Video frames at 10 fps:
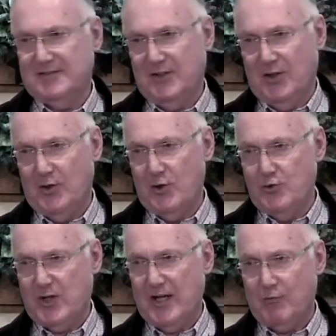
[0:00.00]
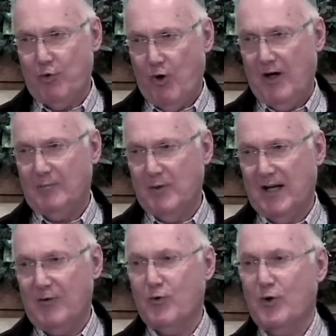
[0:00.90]
you know, who said what, but
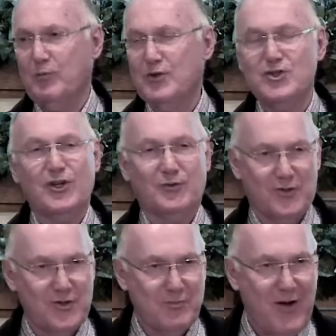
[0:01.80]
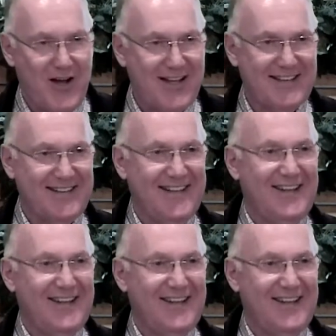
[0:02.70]
I don't want to put you on the spot